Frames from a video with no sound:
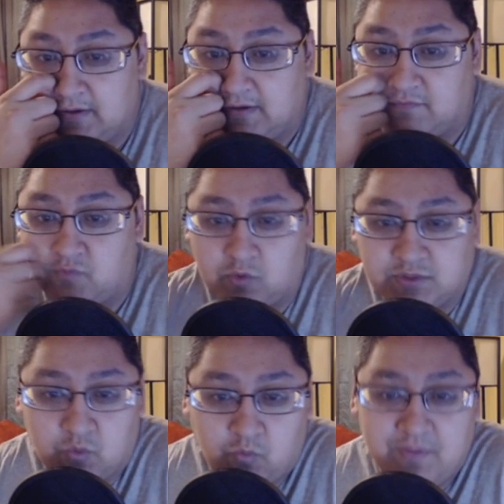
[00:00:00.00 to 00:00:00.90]
of course
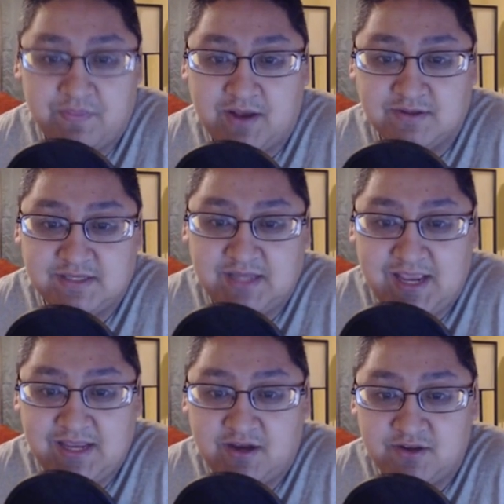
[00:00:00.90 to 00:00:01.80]

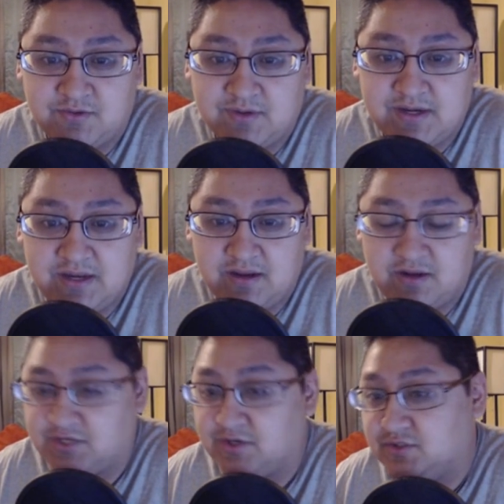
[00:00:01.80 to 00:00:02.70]

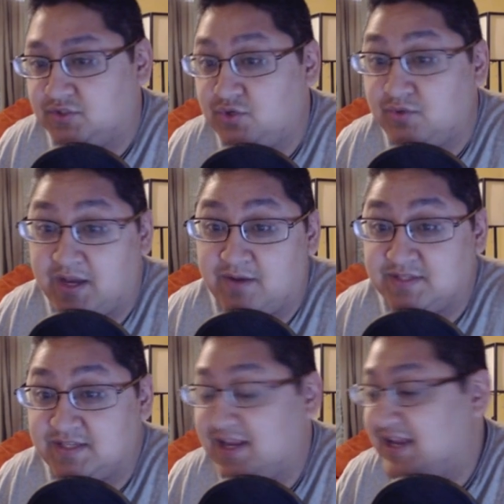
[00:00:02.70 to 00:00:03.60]

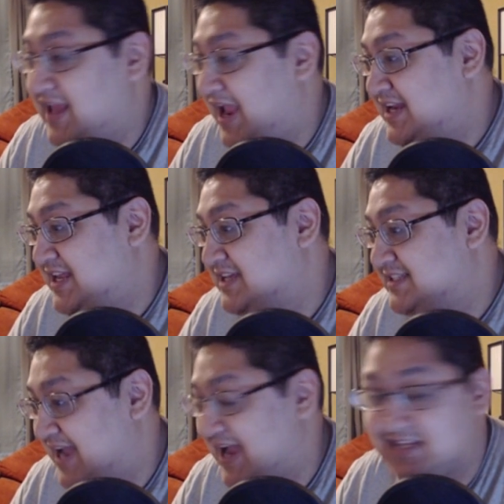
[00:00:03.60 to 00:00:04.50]
2,080
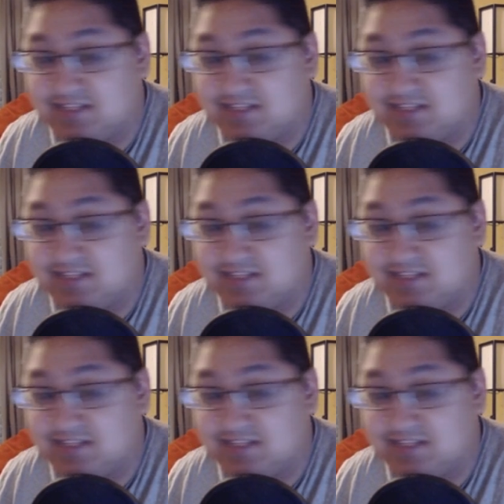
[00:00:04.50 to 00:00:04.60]
attack.